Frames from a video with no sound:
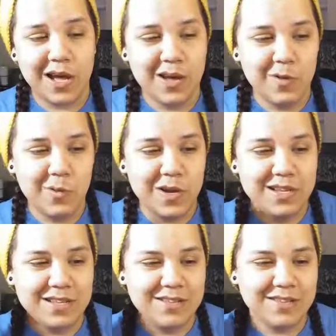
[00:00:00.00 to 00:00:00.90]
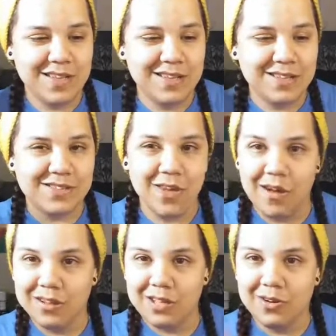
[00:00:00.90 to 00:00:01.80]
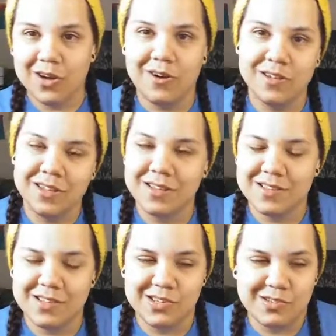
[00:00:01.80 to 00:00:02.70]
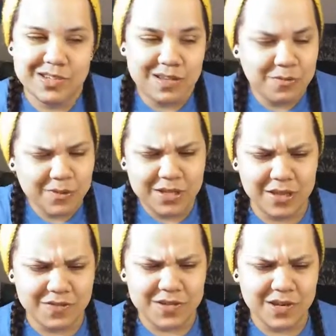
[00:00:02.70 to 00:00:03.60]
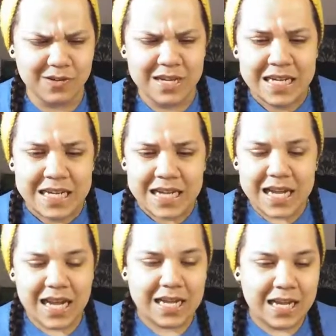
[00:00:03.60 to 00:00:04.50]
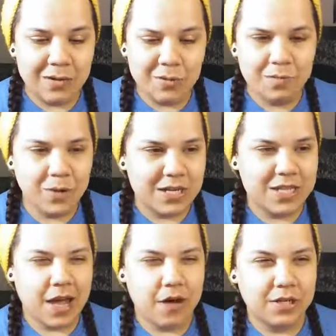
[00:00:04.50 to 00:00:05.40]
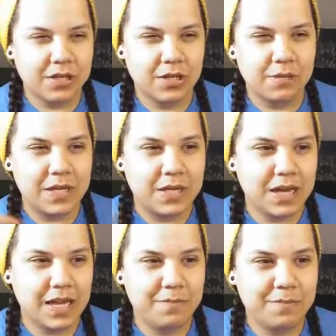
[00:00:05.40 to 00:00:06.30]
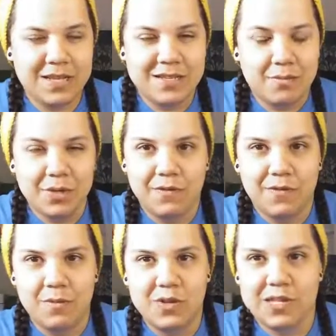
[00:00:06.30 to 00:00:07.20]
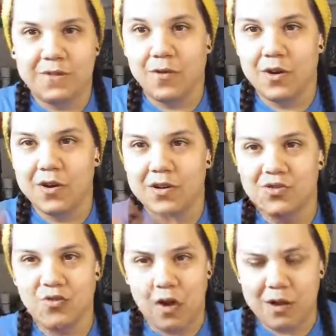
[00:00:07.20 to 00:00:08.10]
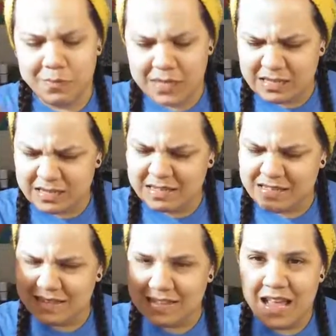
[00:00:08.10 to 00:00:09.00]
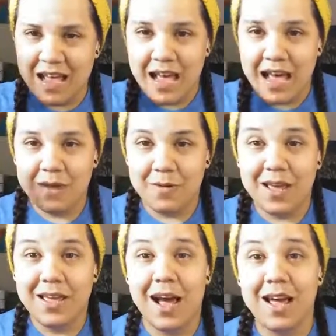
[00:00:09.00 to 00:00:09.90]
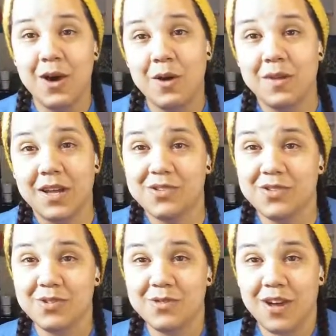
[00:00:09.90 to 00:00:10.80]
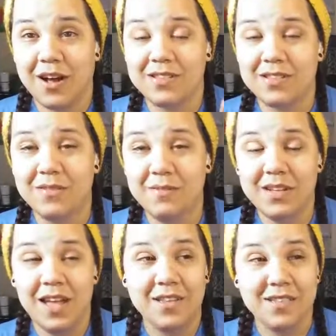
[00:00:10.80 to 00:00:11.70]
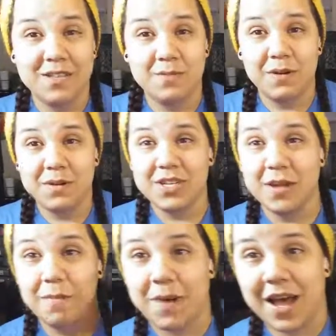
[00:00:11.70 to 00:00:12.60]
Uh, what is a song that you're currently listening to? Because I would really love to know. I kind of want to branch out a little bit. And plus, I'm looking for music for drawing playlists. Anyway, I hope you guys are doing awesome. And yeah, that's pretty much it.